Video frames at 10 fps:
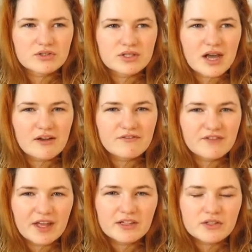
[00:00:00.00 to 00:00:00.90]
to have
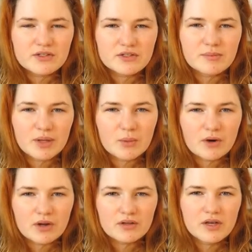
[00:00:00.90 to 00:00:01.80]
failures in my
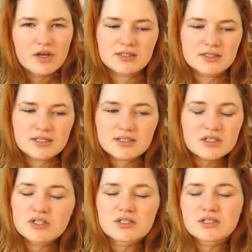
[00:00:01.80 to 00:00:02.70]
work. And this
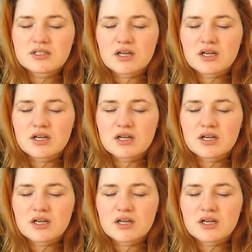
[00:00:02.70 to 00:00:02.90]
is just,